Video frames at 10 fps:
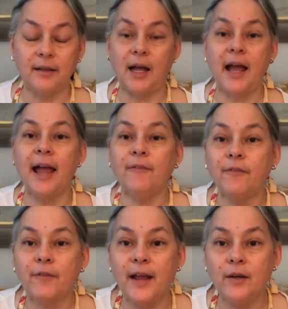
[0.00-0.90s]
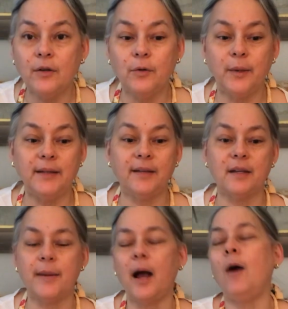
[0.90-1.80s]
I have a friend who once said
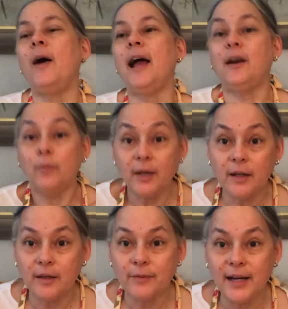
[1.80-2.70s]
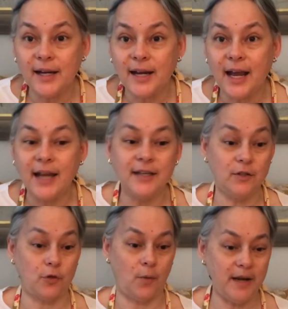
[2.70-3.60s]
to me, oh, I had a really good writing day. I
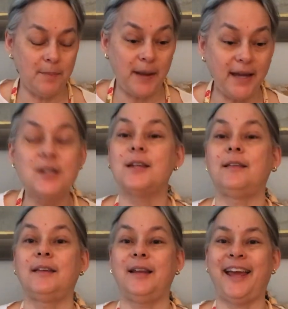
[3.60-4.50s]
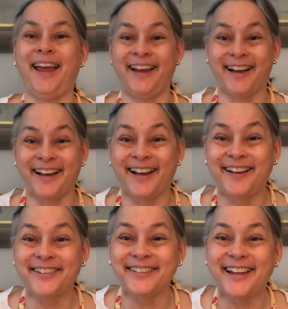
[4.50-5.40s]
did twenty pages today. I
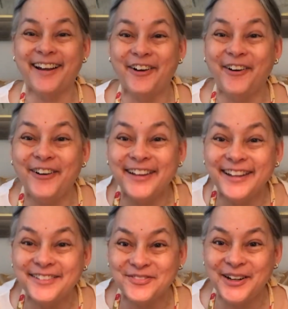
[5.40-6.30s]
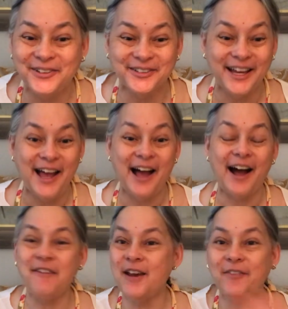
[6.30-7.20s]
was like, holy smokes.
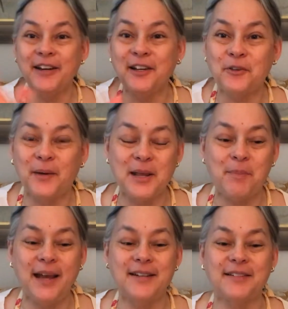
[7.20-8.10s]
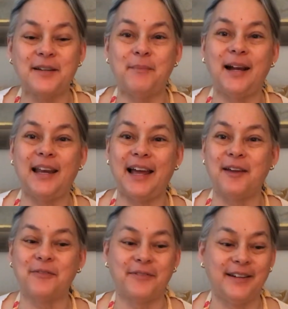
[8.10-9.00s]
I've never done twenty pages in my
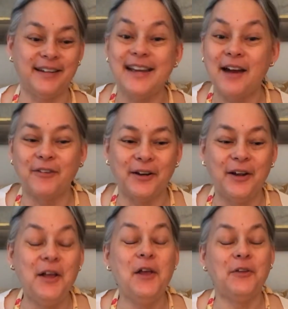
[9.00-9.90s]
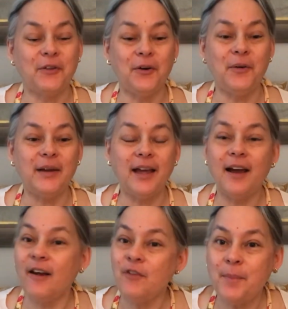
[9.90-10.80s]
life. Never. So
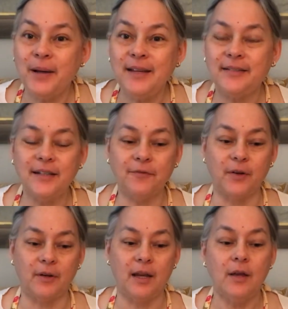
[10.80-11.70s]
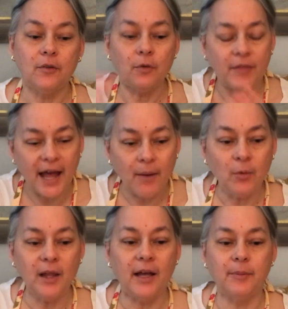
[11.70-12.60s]
everybody's different. So that
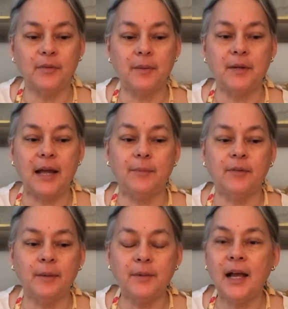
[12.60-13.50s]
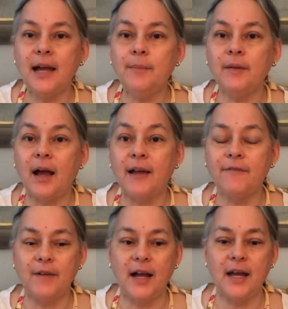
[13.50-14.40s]
will help sometimes. Sometimes I
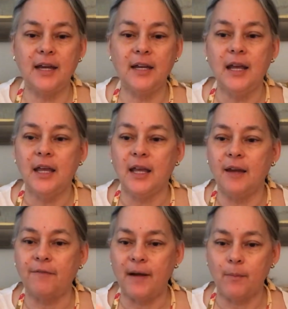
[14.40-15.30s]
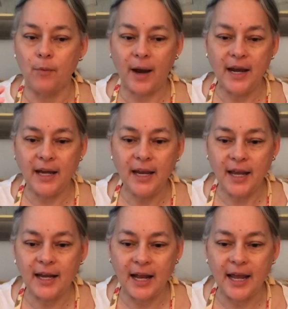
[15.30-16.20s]
find if I'm
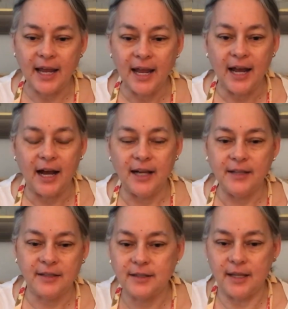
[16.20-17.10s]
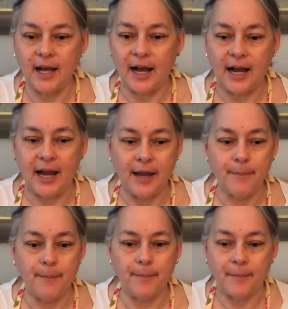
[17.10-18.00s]
writing and I,
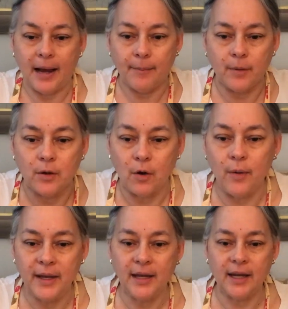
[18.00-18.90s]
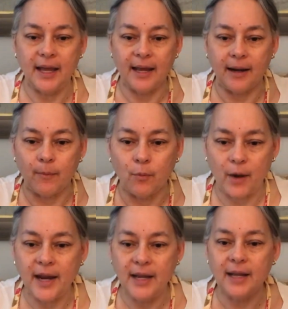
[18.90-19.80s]
I'm I'm going and I'm
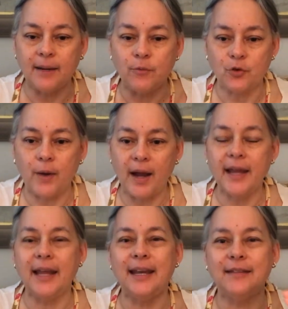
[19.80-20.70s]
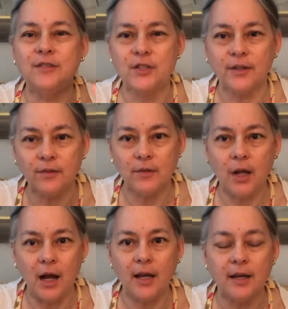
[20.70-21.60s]
writing and I'm trying and it's just
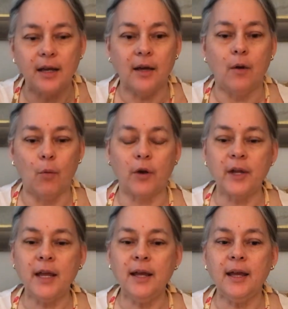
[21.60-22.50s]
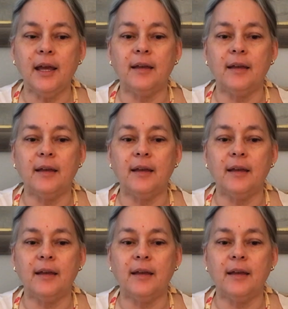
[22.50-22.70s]
not working.